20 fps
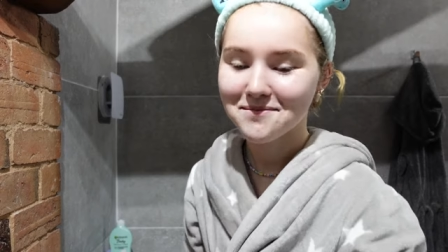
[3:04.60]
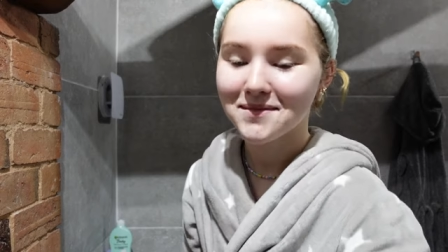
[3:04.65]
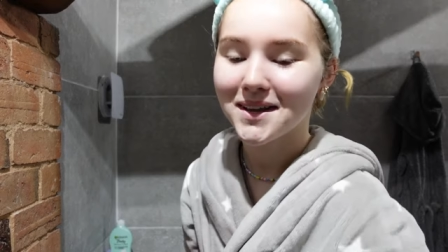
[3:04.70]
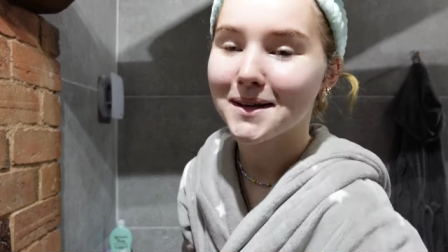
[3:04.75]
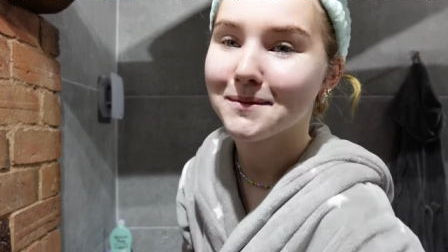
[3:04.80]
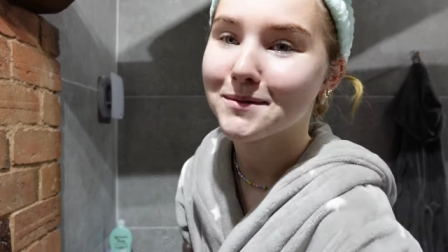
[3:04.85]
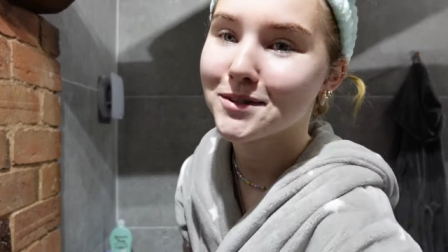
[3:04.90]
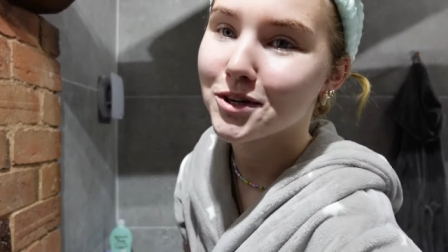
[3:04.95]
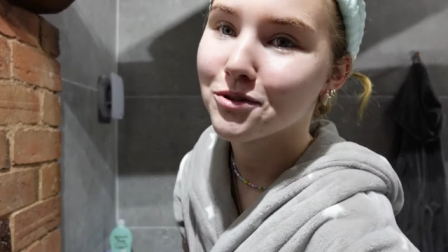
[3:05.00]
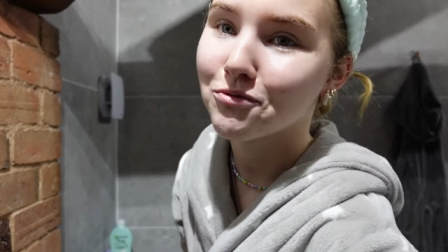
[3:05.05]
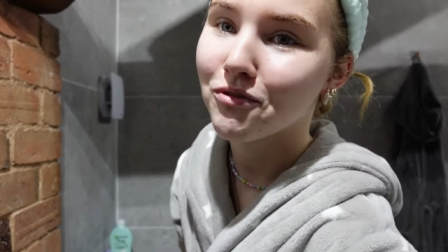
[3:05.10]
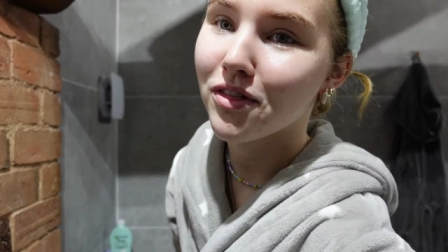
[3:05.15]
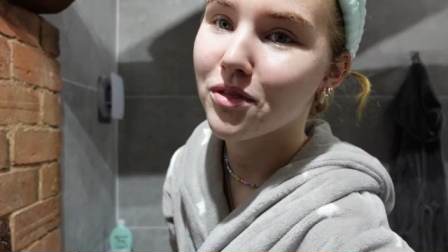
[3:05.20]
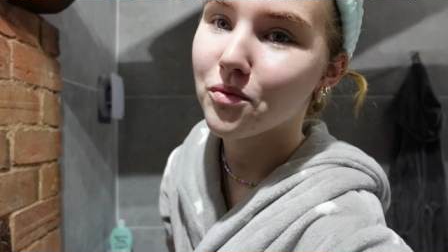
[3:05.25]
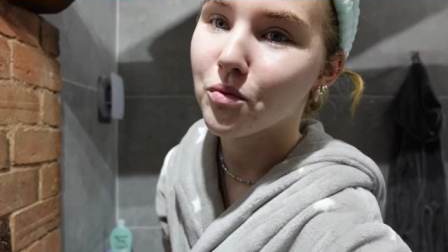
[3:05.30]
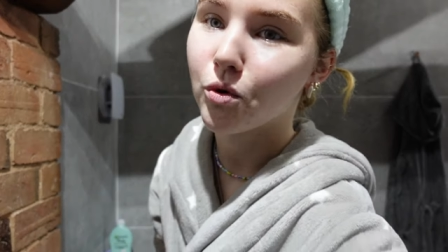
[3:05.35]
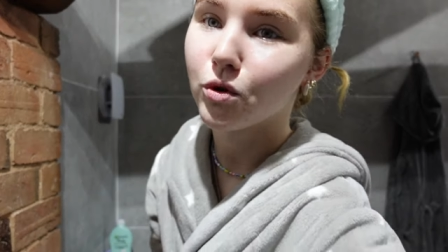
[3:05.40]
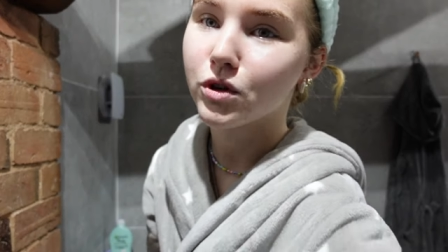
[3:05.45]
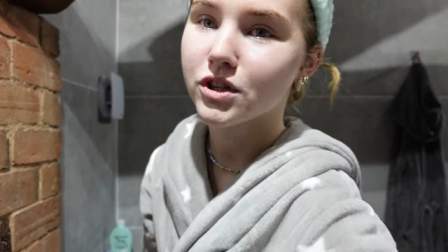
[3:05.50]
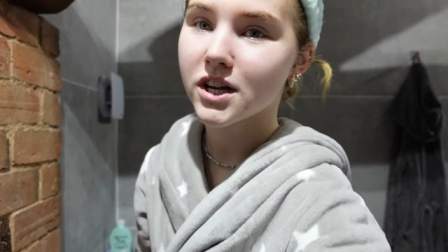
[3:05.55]
Yeah, I'm just gonna run the
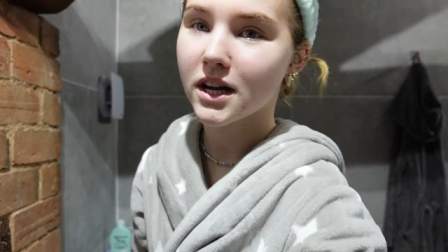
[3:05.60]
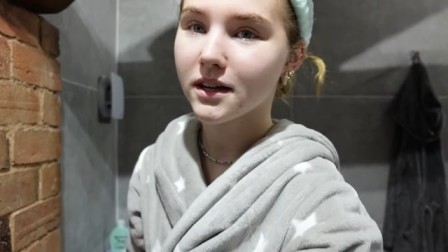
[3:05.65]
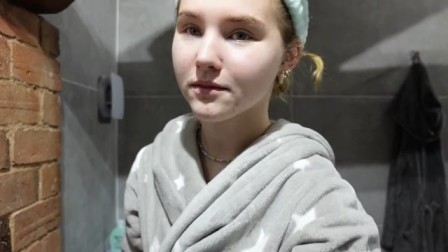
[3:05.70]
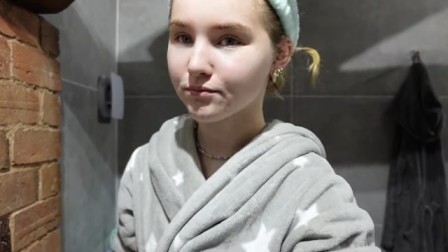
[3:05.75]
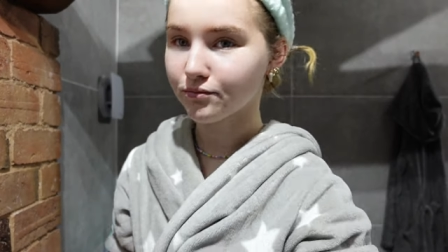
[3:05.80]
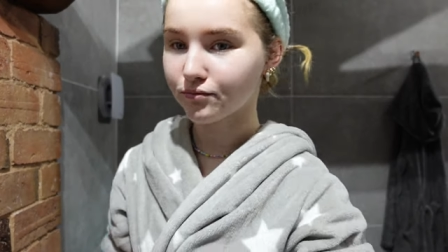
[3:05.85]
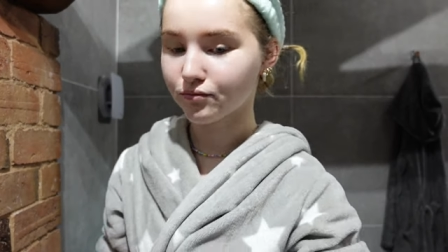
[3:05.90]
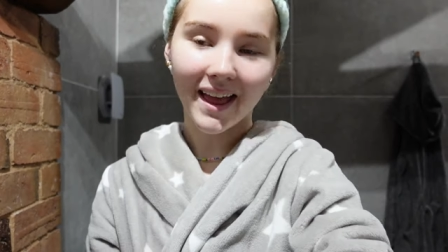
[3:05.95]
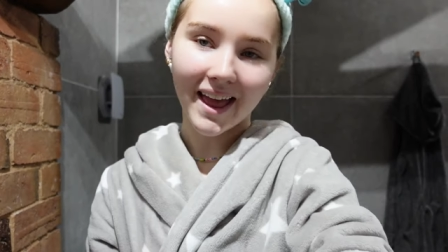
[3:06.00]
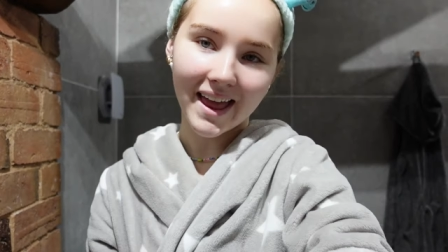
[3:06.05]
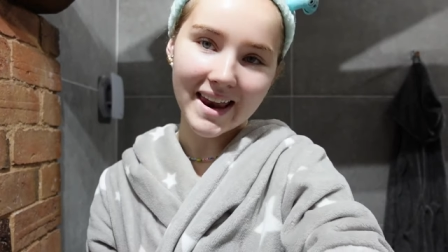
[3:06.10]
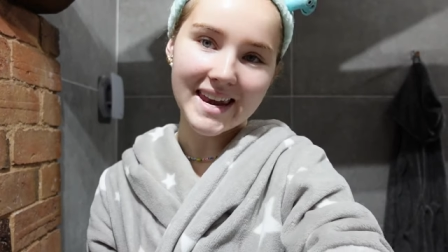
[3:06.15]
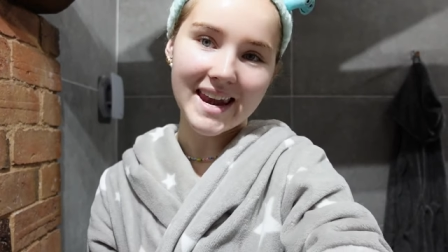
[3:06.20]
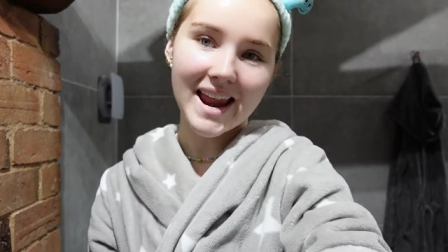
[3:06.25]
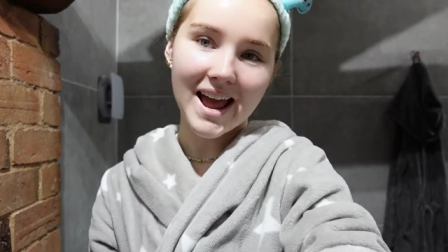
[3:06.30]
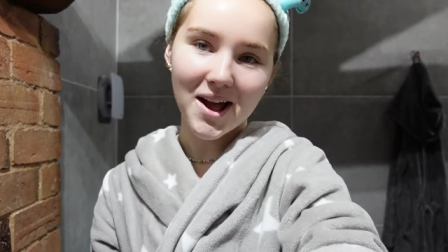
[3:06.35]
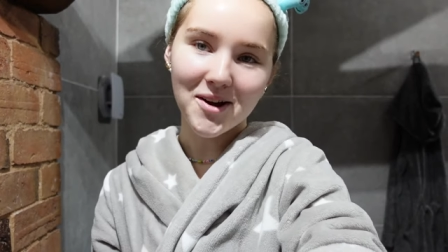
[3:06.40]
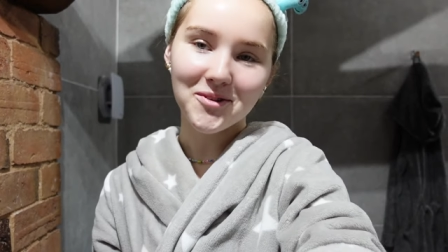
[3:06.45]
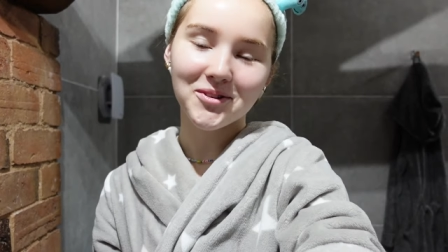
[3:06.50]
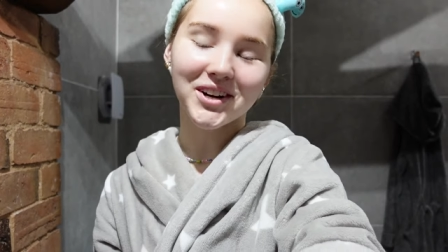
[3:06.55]
water. And
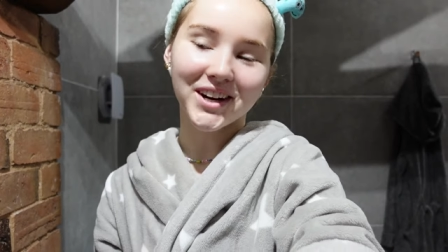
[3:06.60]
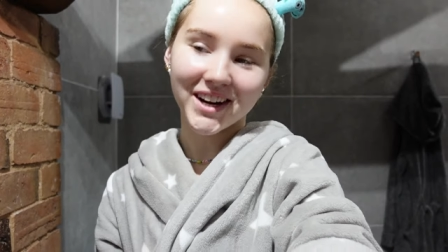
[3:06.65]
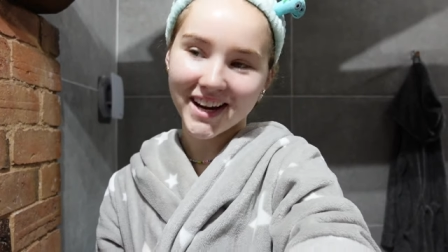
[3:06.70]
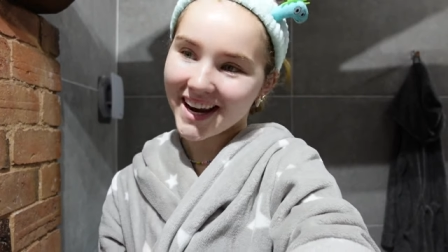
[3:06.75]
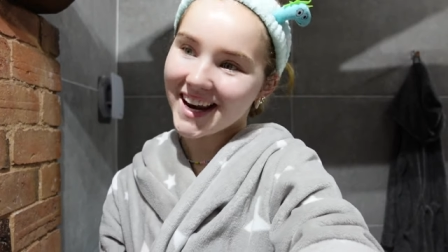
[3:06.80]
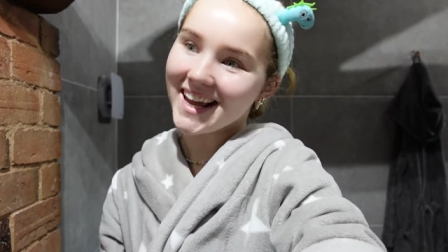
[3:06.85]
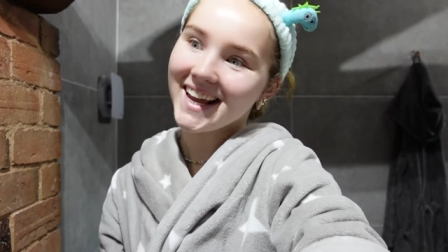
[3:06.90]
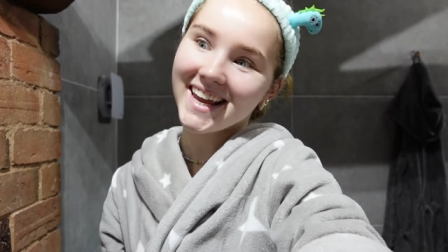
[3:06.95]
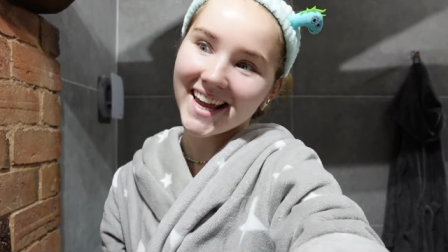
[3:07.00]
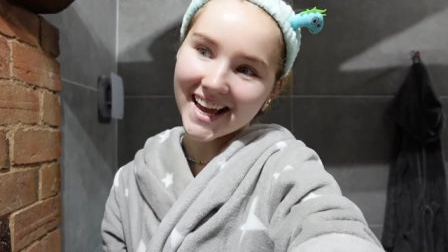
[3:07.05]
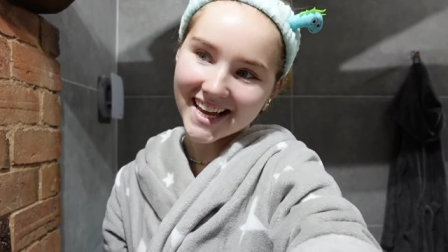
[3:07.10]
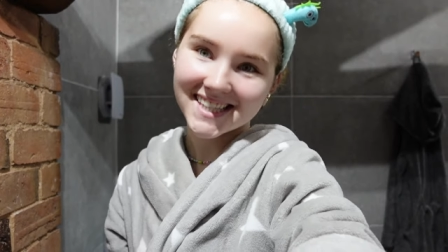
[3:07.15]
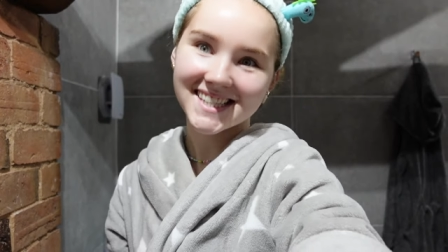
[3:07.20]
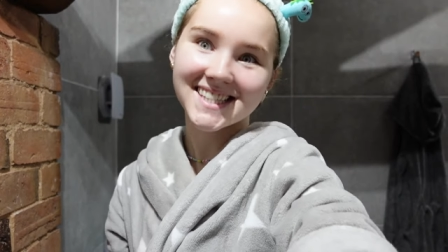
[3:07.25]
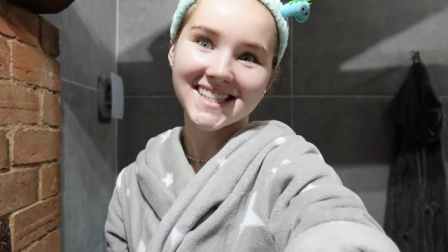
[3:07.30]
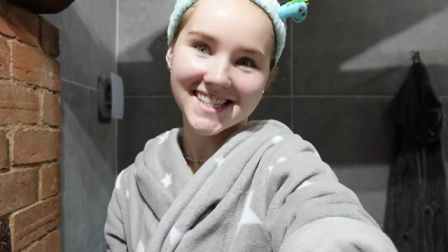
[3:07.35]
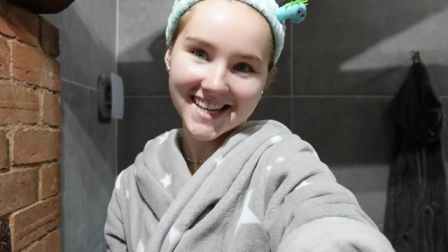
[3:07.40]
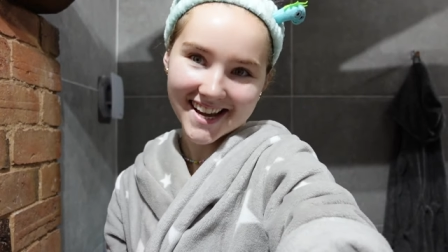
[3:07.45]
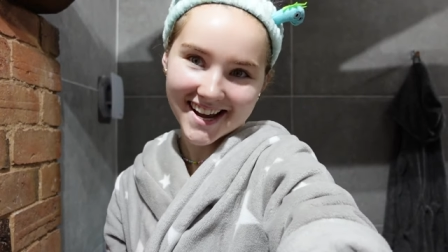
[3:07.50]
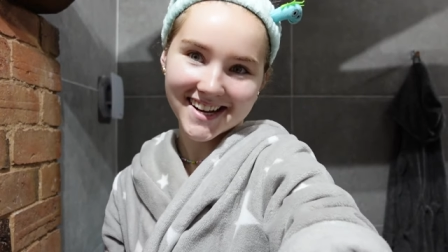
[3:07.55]
now we're gonna get
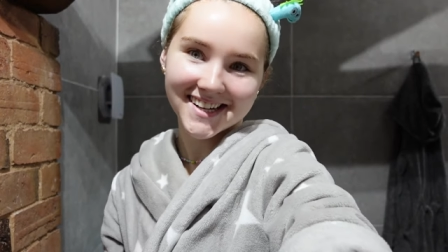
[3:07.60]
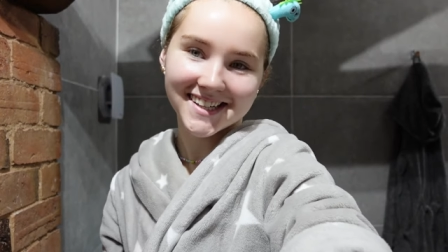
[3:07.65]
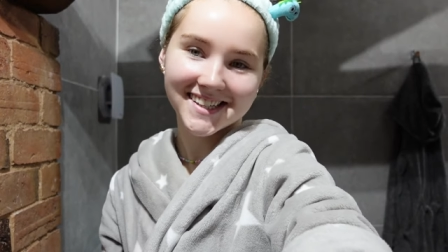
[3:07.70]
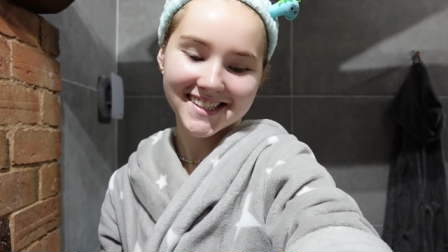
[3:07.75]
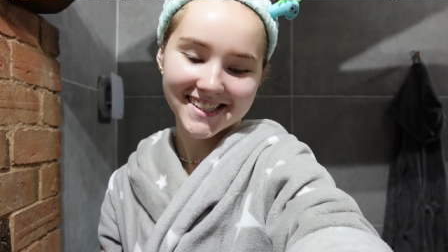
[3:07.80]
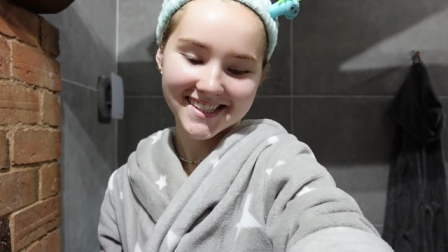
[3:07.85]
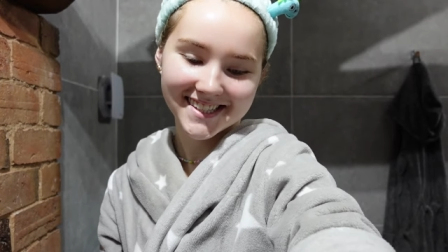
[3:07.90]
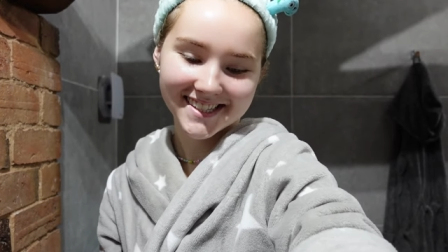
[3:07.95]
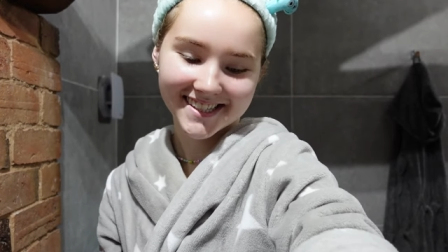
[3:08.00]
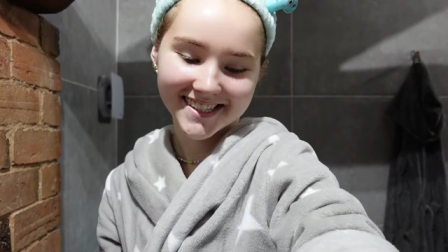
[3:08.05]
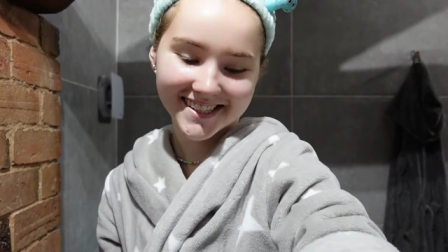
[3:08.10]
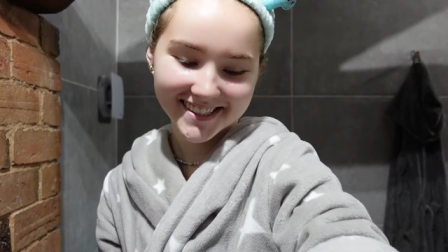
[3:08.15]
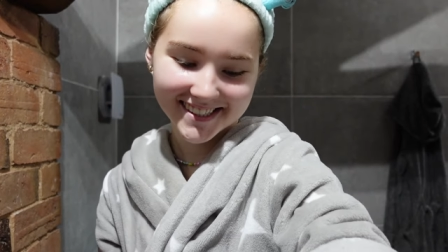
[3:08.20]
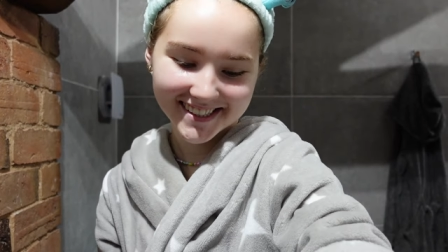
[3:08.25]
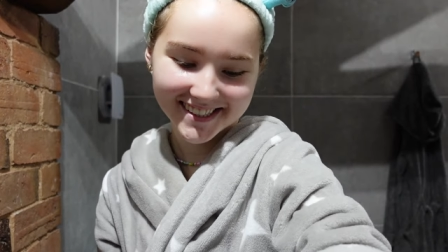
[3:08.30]
dunked.